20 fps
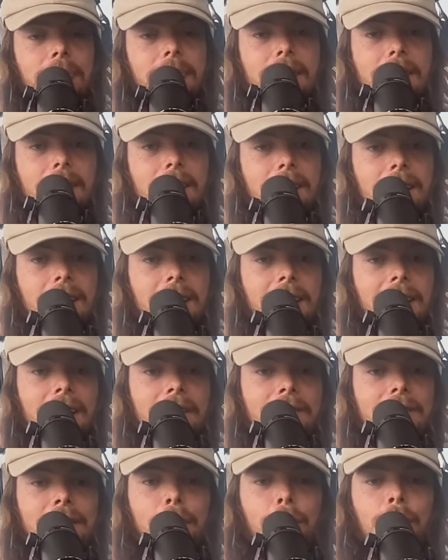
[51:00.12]
And
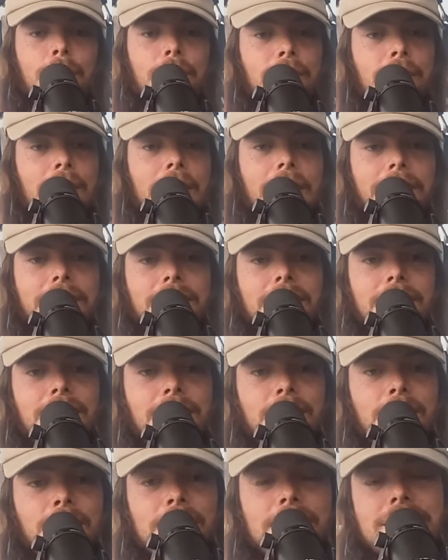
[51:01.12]
I think what
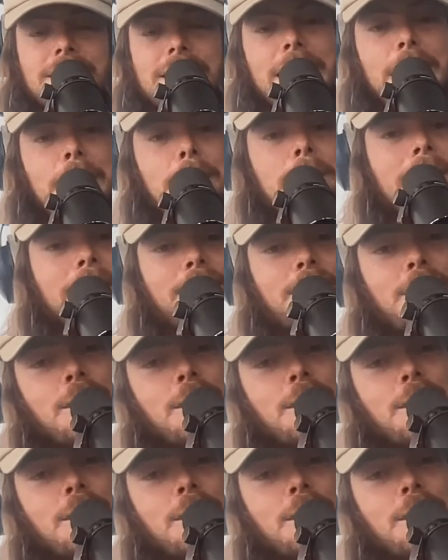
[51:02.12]
you're saying about the